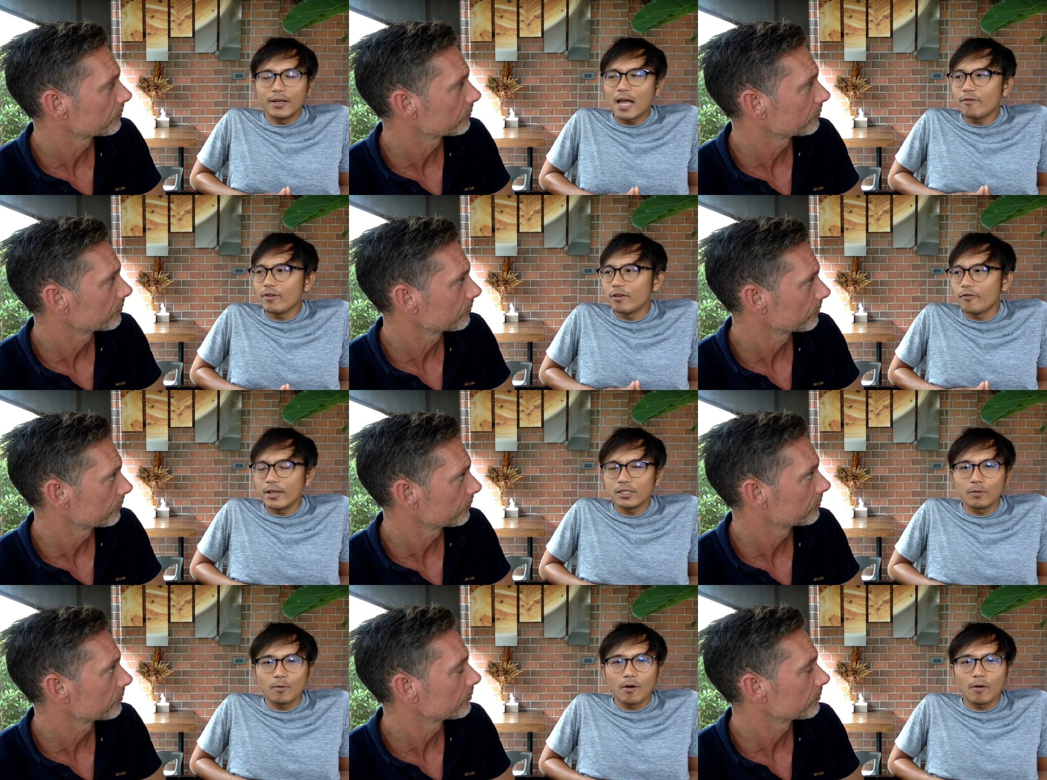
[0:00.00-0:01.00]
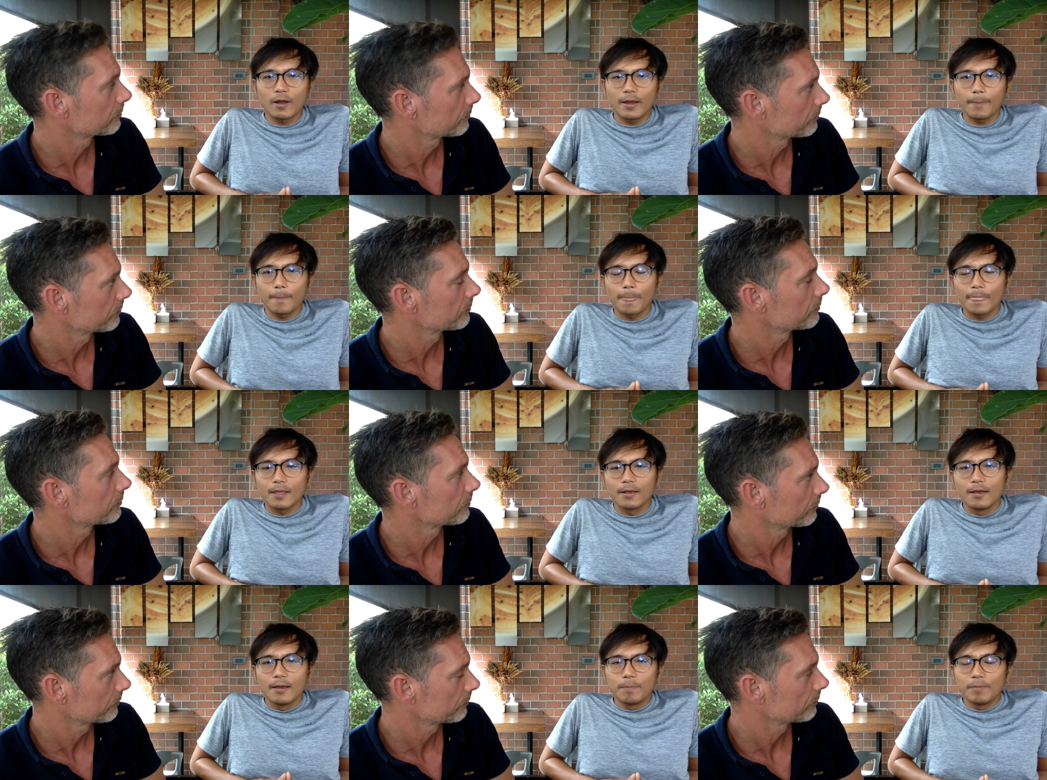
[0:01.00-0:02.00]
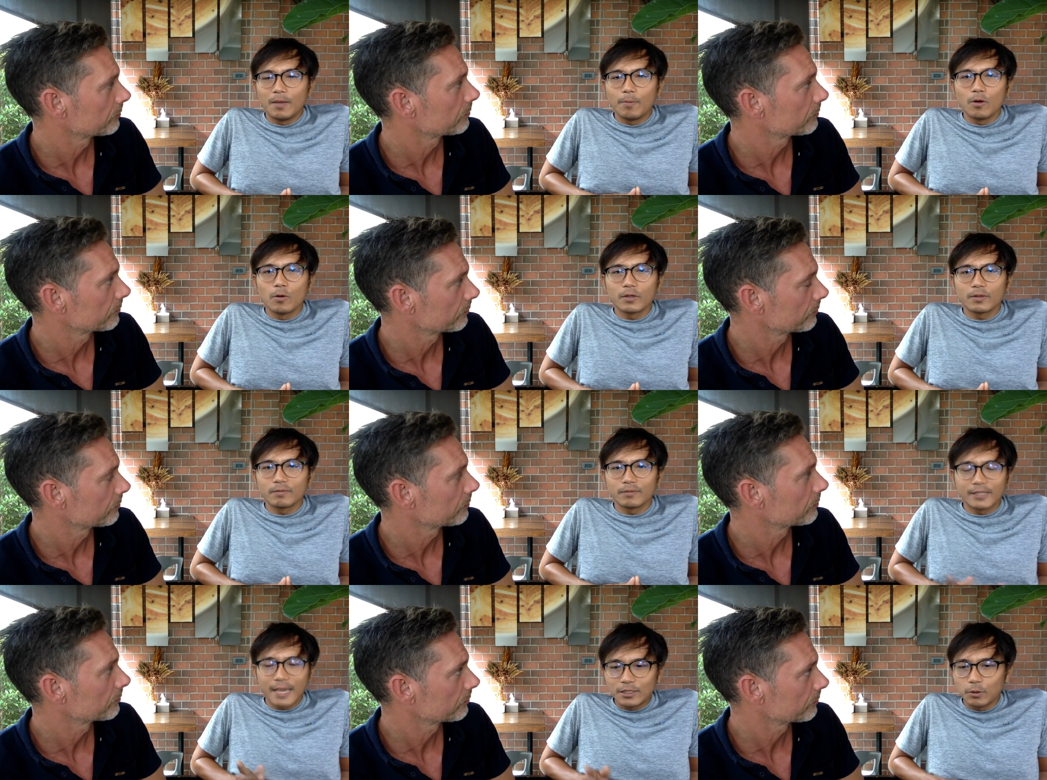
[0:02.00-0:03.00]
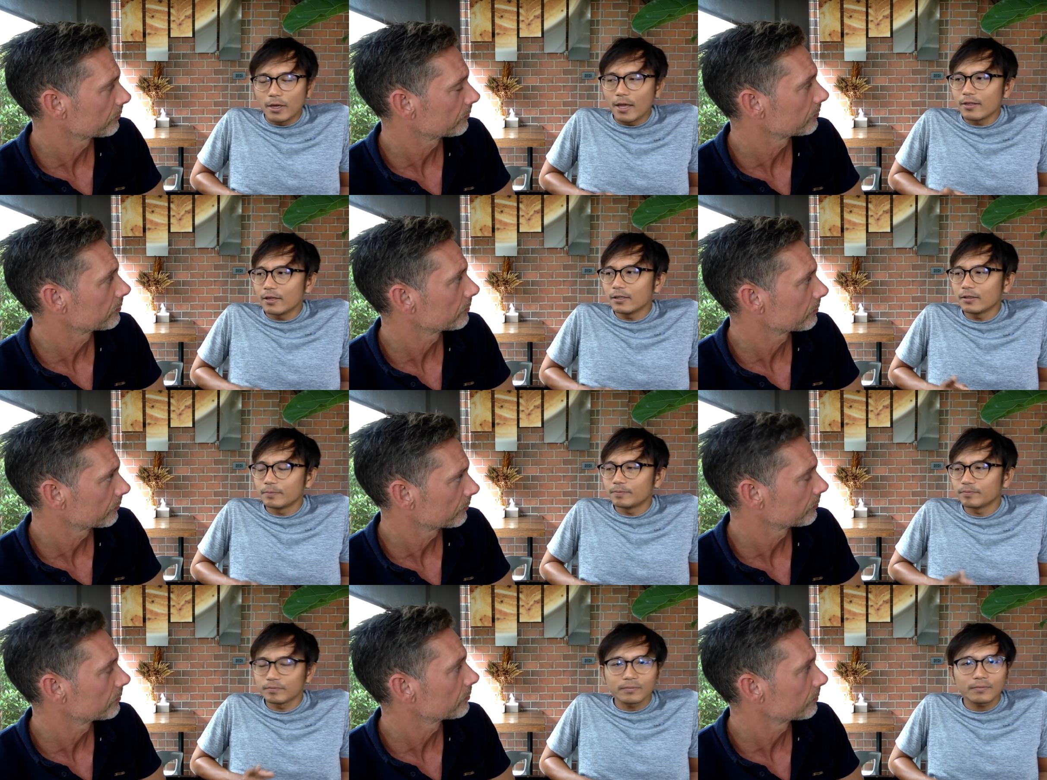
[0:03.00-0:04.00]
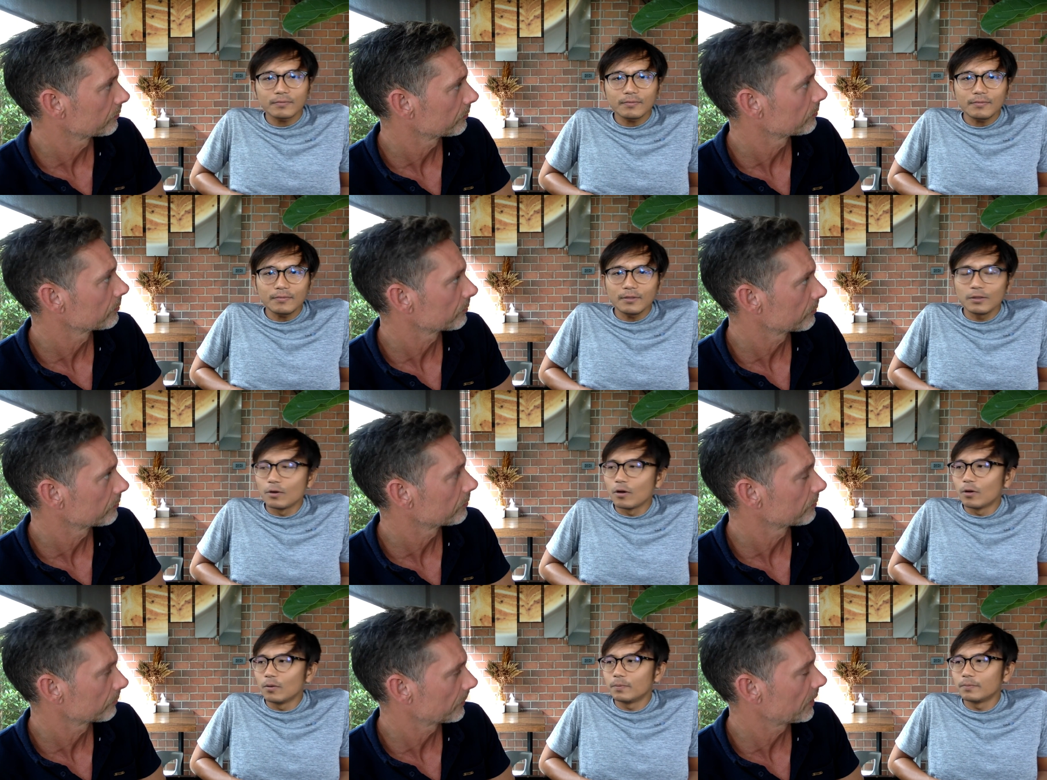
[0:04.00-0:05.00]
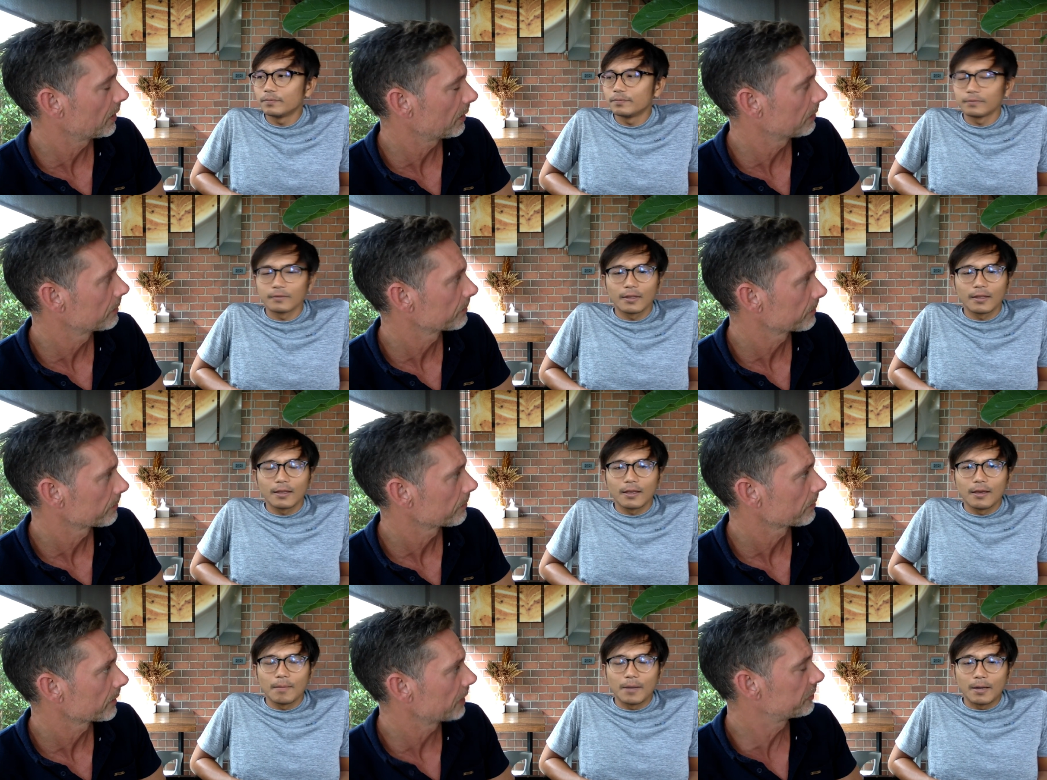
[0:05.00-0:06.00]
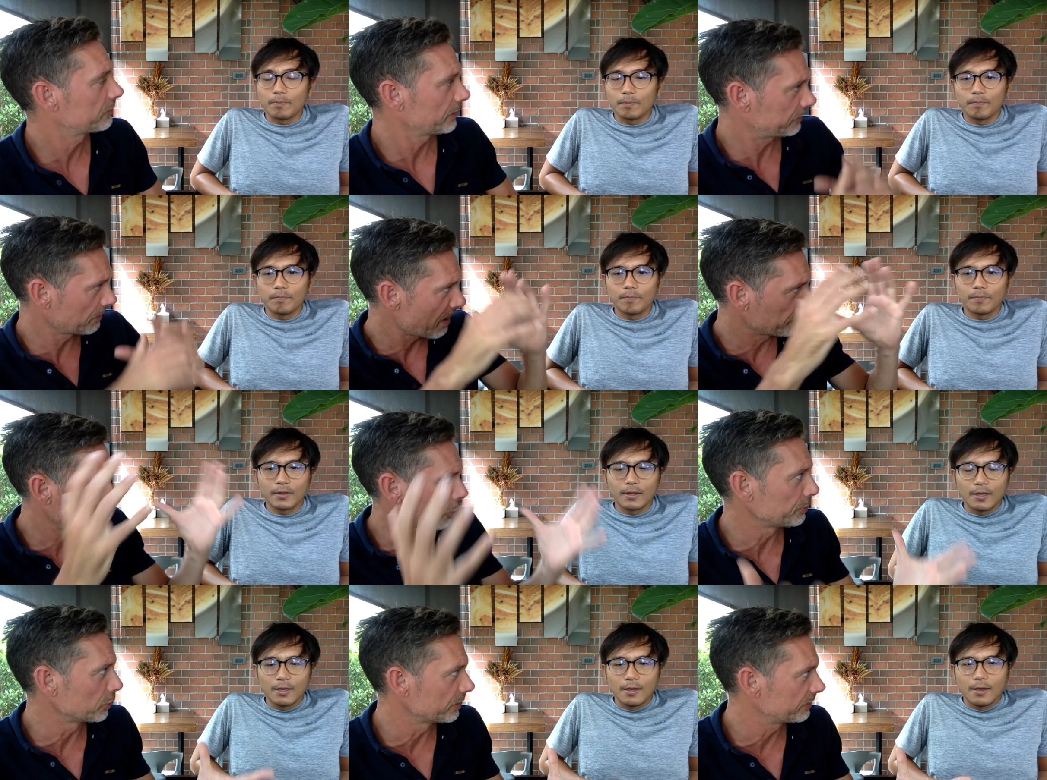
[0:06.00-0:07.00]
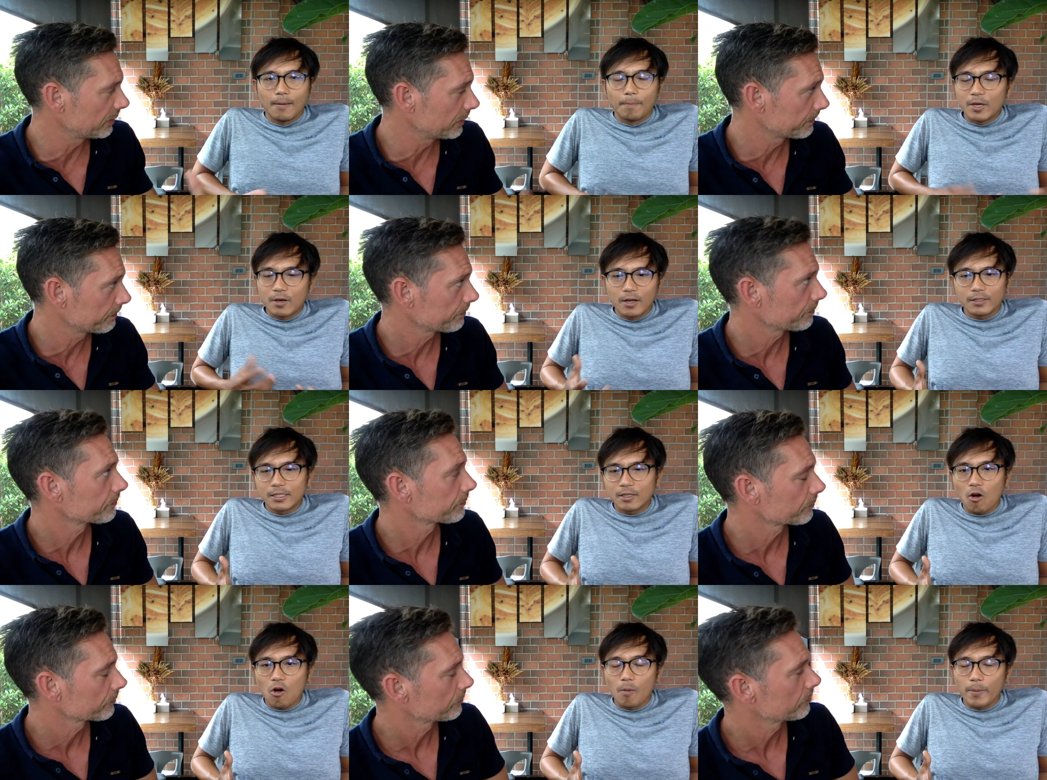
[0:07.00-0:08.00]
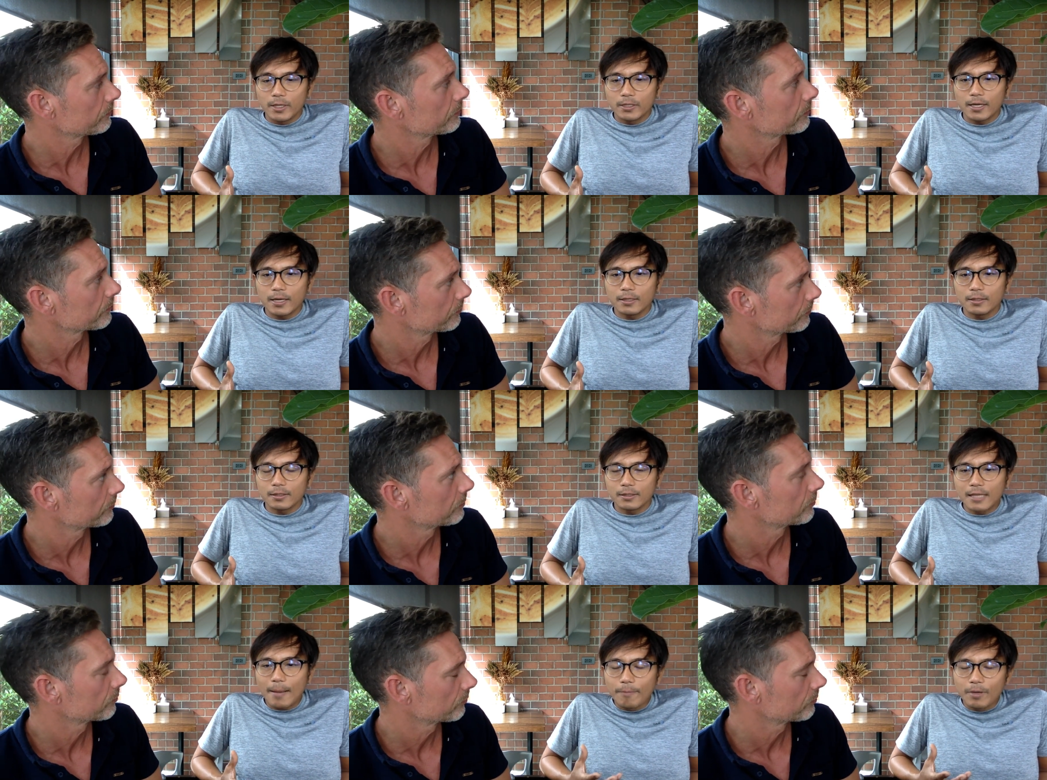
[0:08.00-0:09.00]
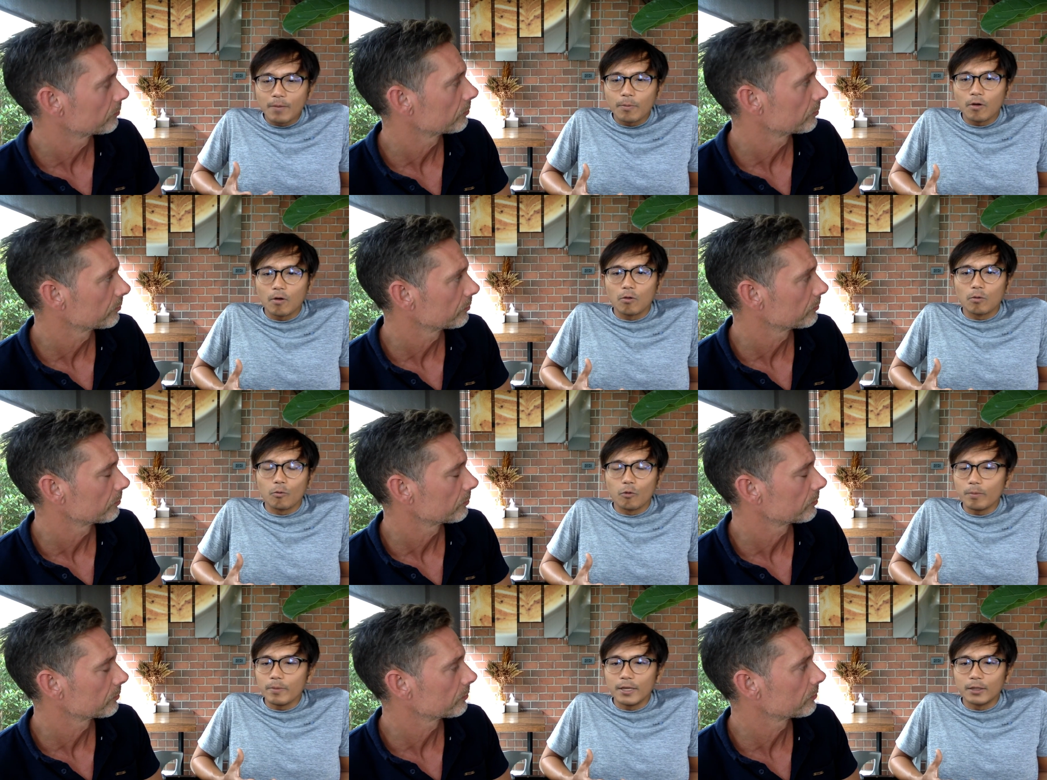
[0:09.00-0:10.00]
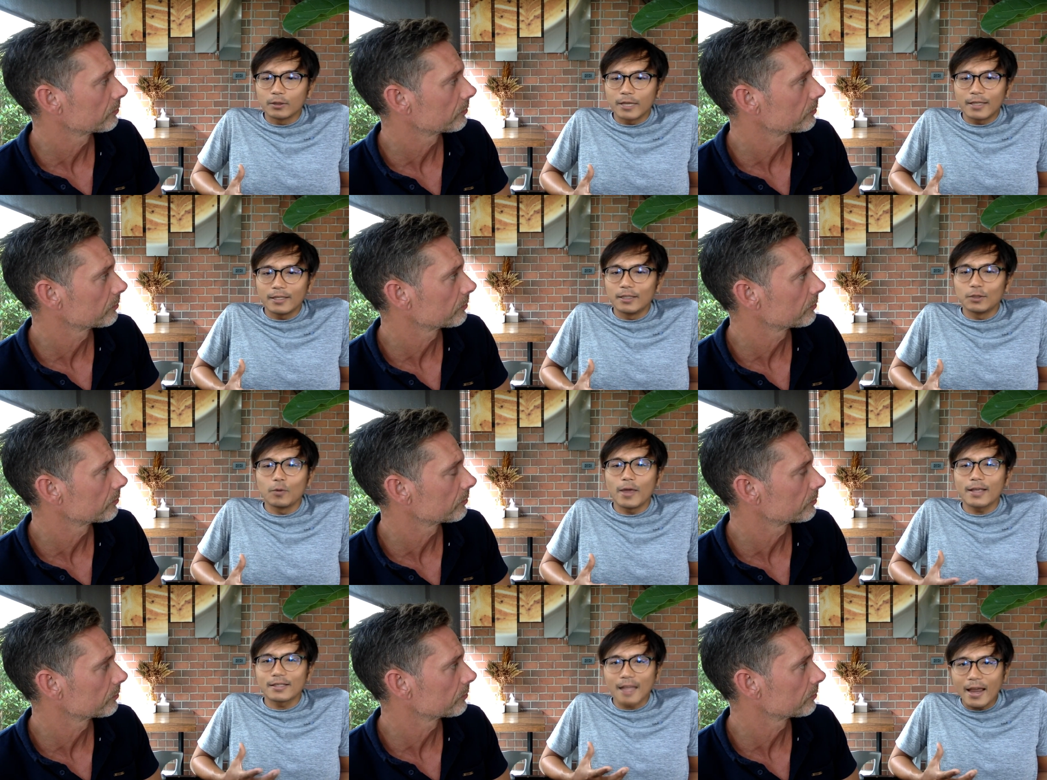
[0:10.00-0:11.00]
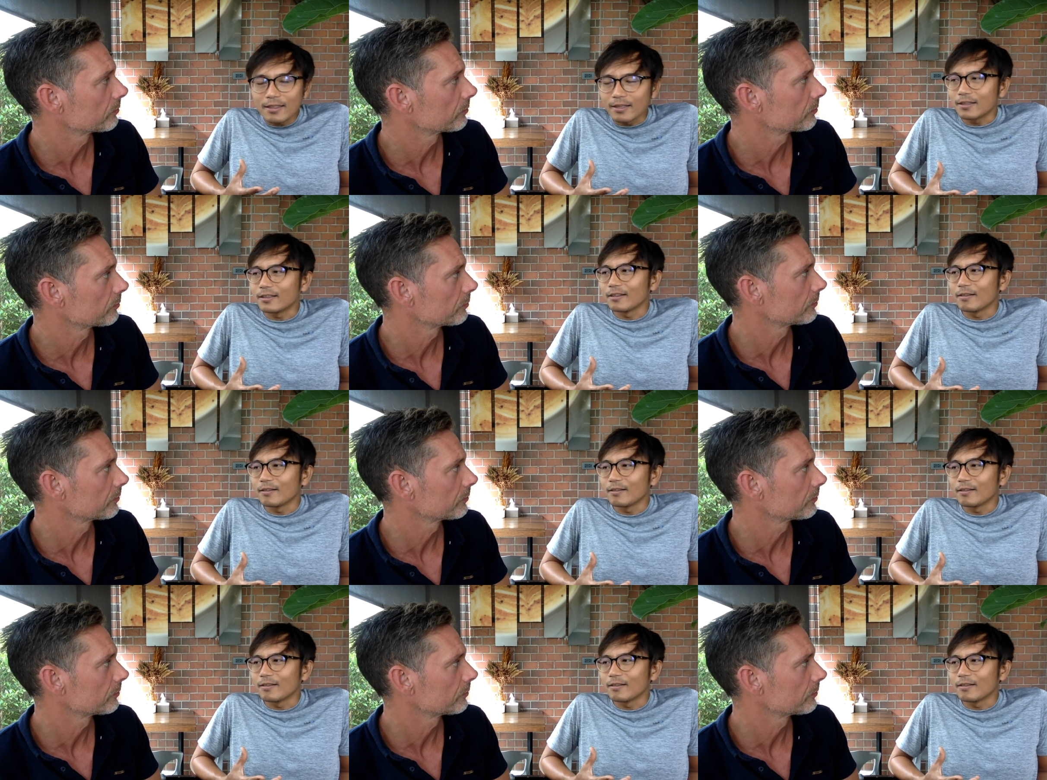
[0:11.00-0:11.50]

Speaker 1: freediving festival. Like people get together, you know? Yeah,
Speaker 2: but it's about community.
Speaker 1: Because it's called competition, some people would be getting too excited